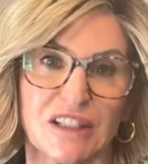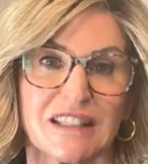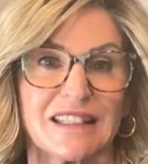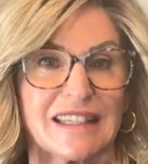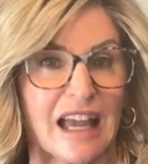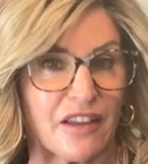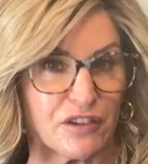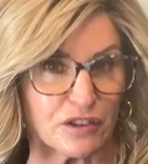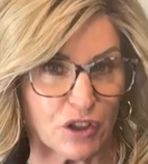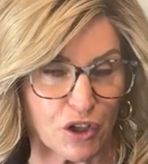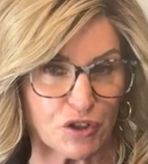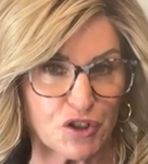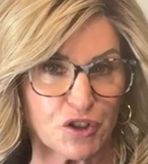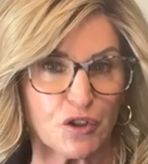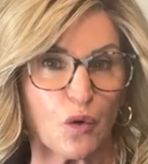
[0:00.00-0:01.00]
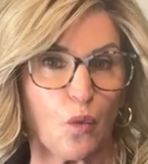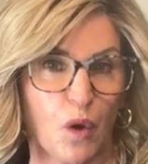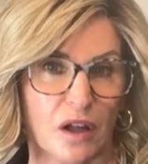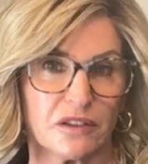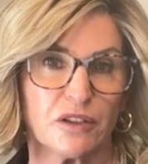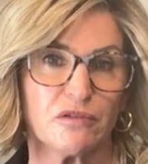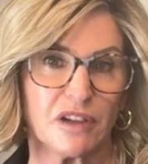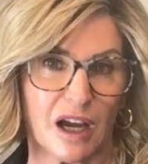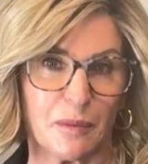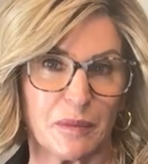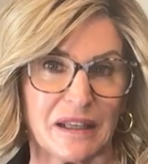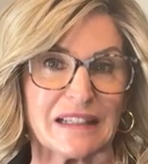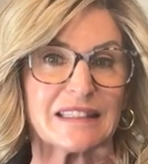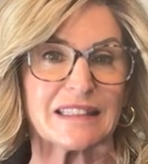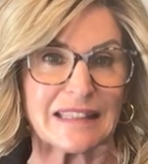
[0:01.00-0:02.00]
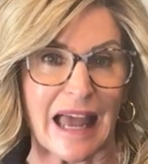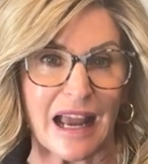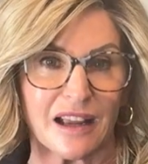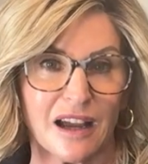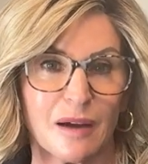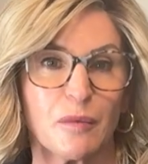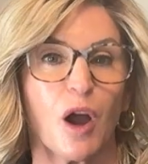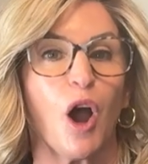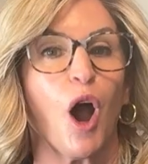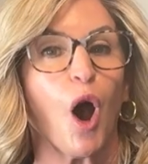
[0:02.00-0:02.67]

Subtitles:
to see how the larger, well-known companies stack up